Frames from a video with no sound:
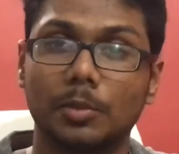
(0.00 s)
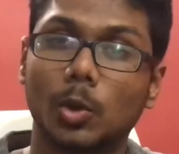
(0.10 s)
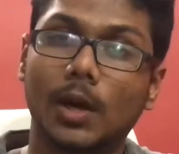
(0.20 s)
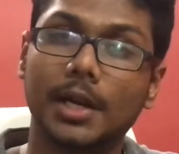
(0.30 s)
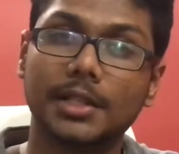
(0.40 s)

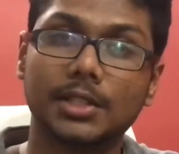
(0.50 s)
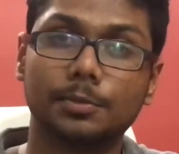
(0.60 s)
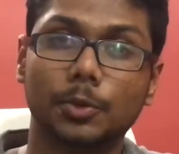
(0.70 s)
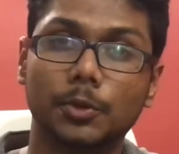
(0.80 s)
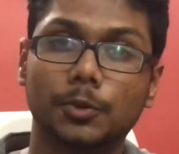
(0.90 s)
providing
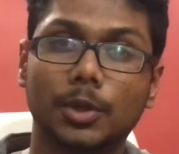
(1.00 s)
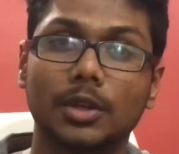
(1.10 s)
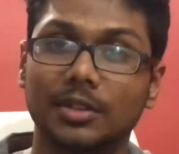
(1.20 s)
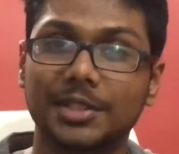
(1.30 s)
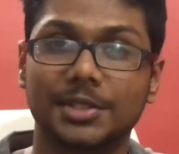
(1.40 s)
support for
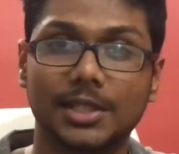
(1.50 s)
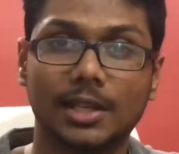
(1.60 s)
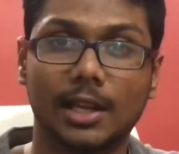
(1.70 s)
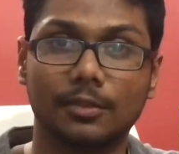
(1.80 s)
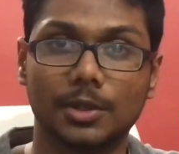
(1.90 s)
regional
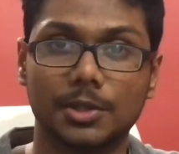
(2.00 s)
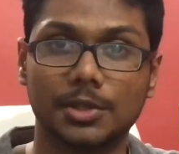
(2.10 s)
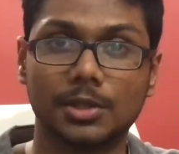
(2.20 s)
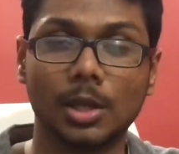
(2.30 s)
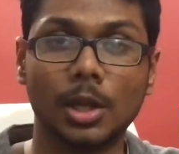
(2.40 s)

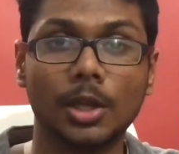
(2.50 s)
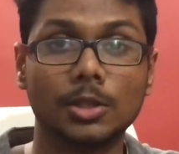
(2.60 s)
languages.